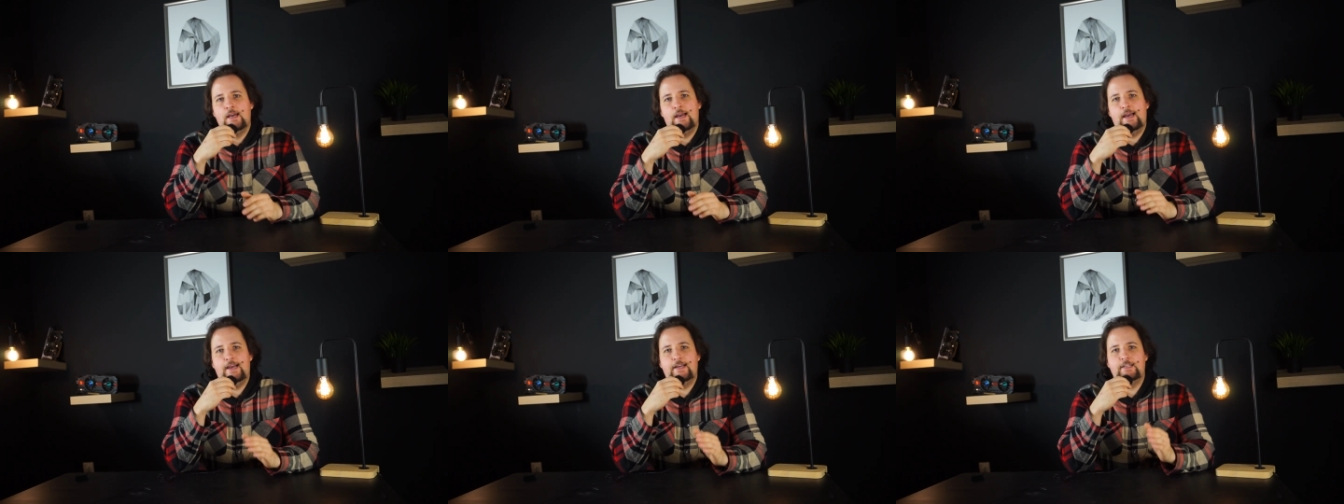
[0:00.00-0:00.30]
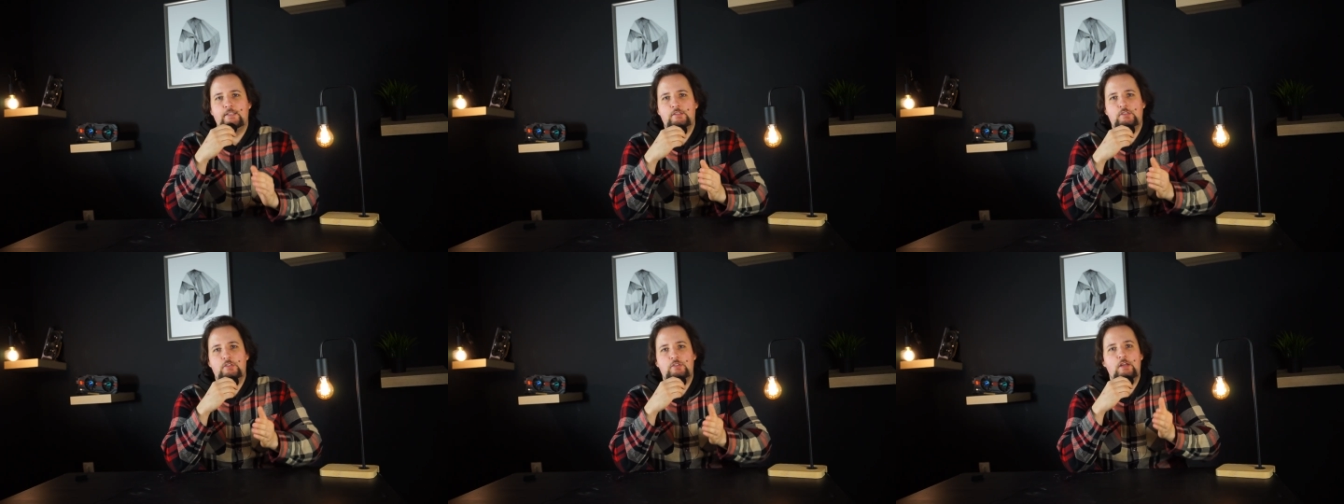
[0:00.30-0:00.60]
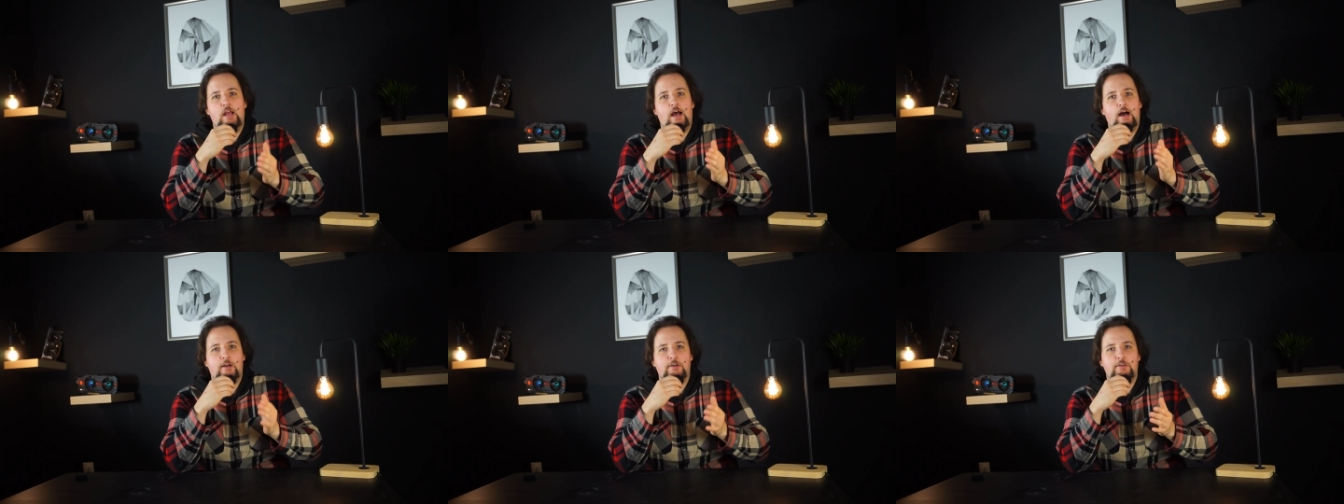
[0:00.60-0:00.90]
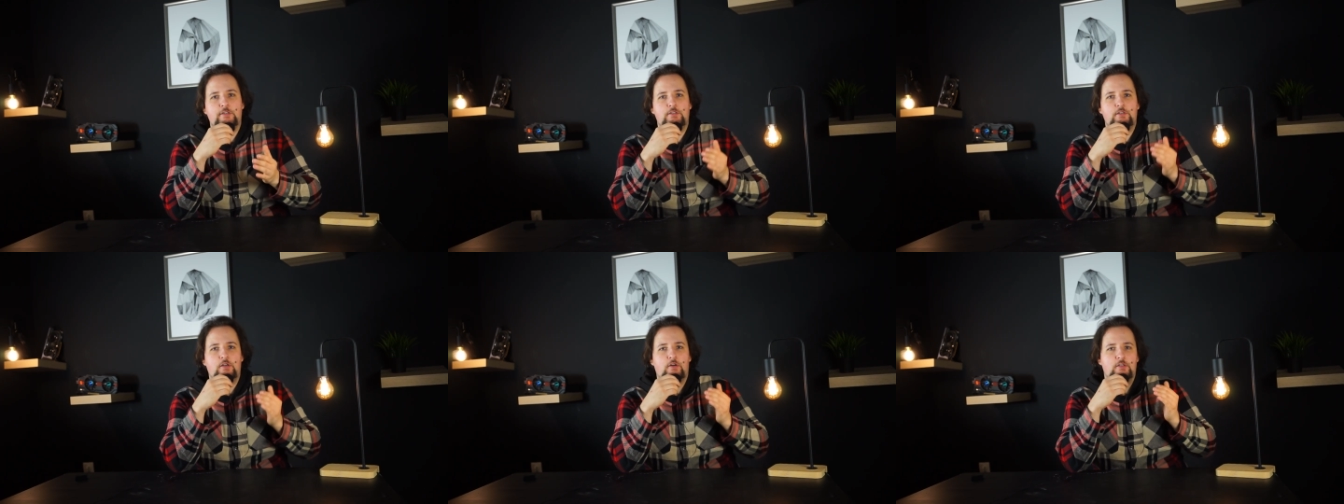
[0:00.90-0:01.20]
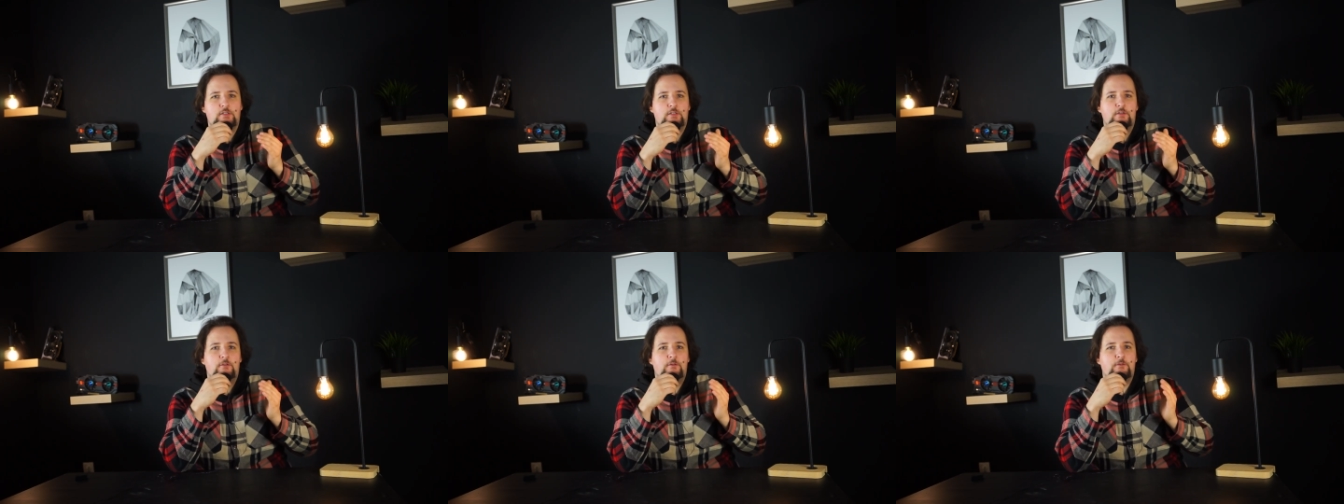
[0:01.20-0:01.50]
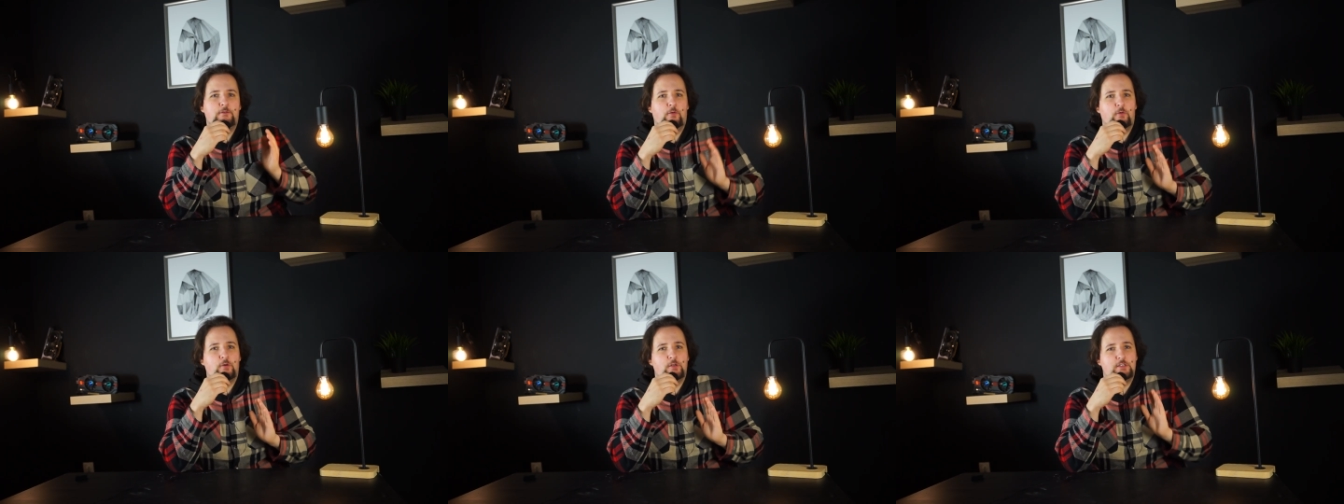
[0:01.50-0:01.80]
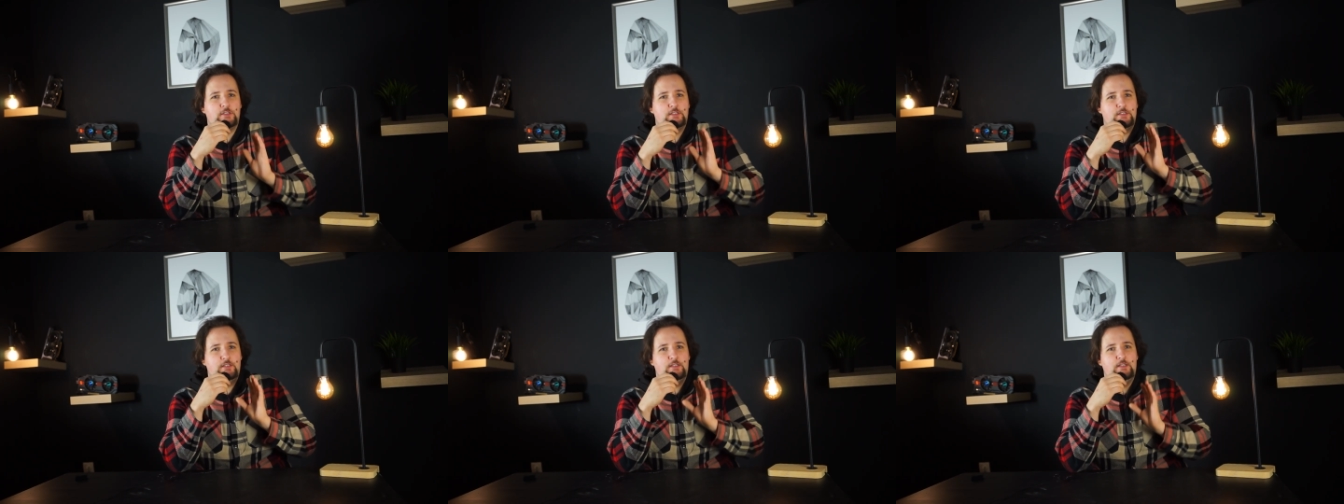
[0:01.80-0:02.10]
and are not
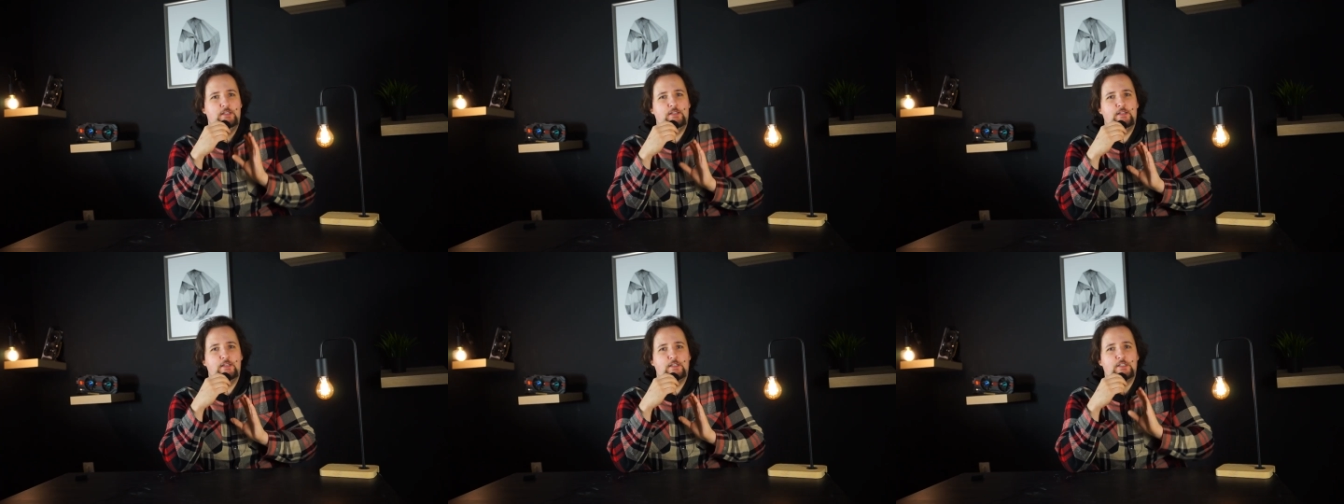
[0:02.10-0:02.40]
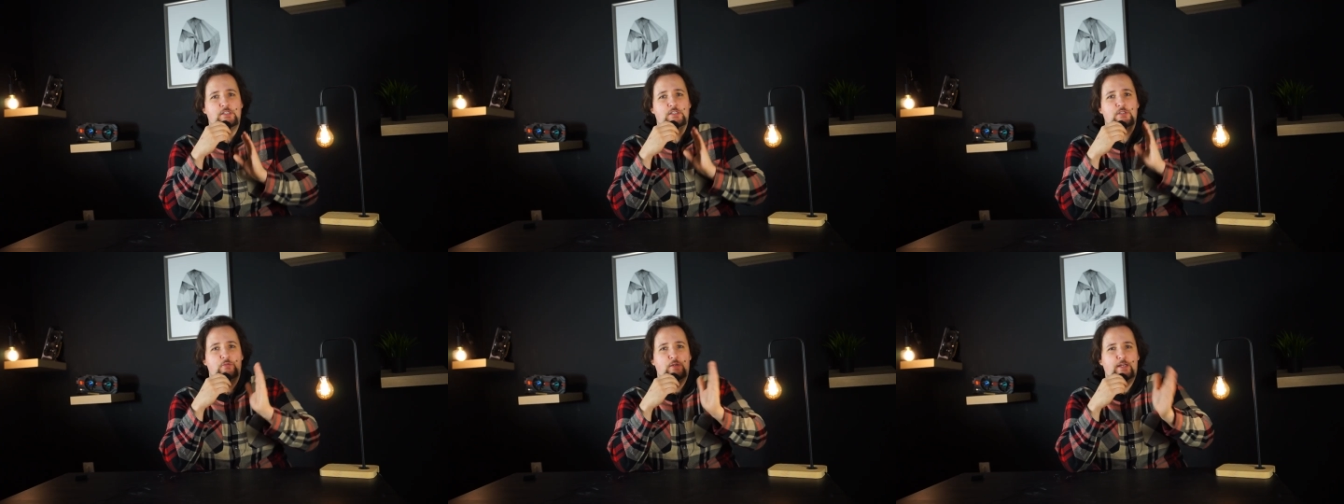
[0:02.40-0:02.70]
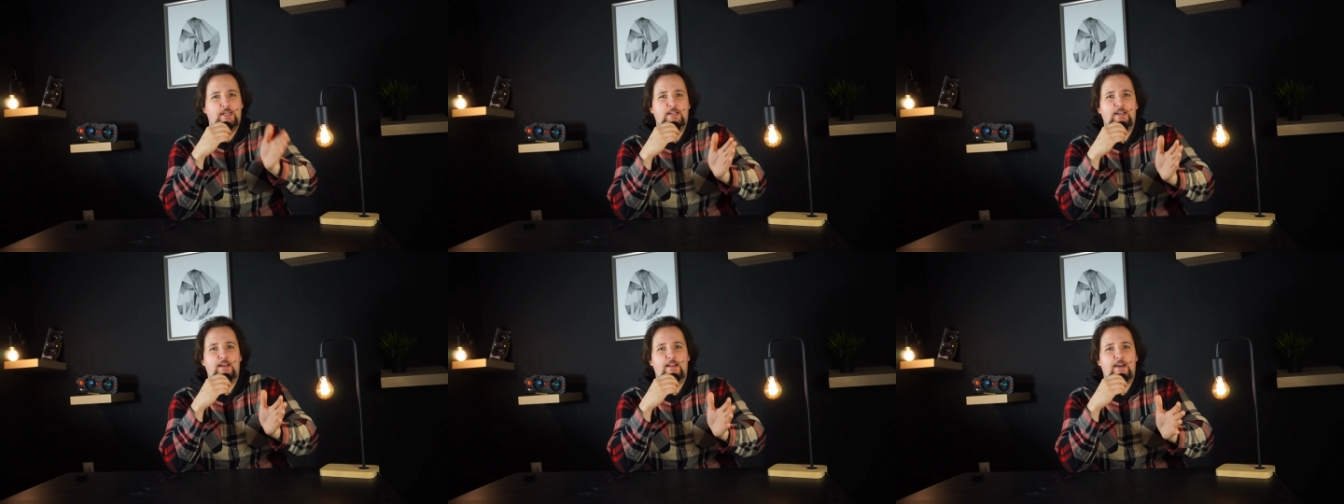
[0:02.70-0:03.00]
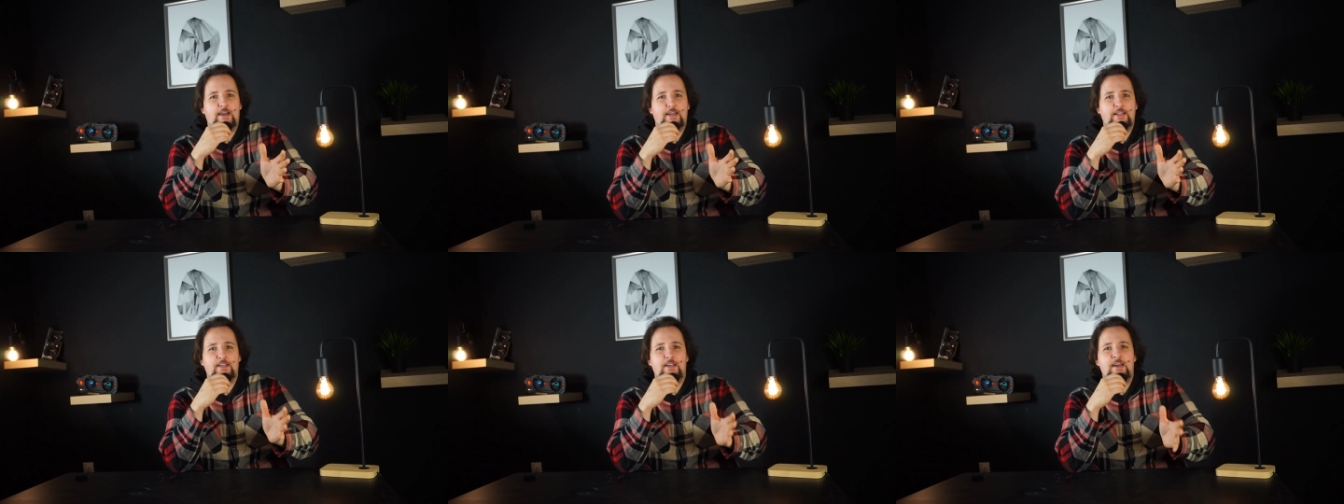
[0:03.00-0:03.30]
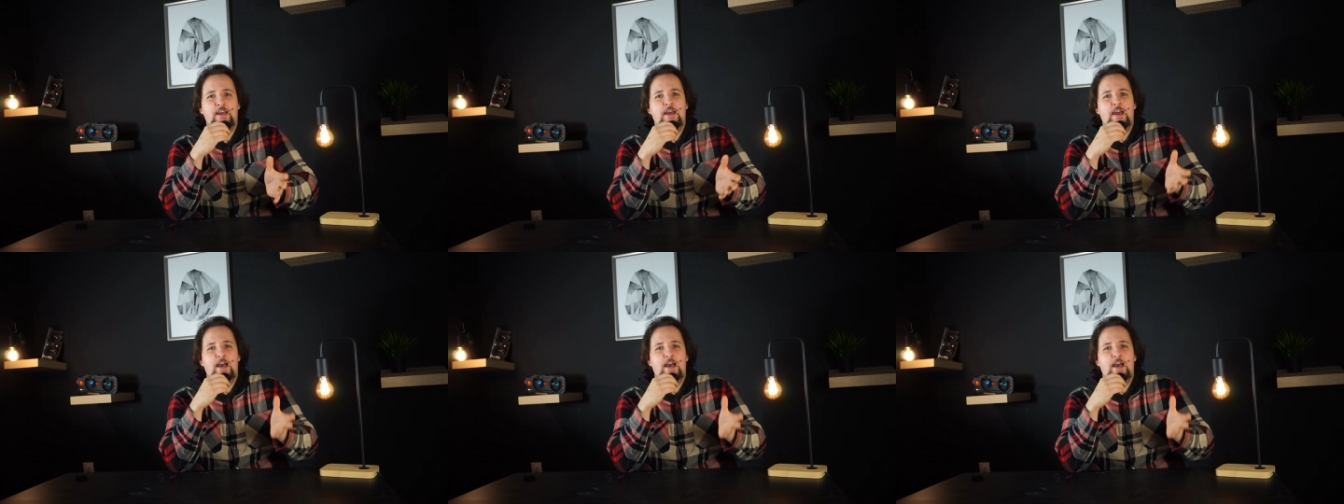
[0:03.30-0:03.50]
forced in a straight line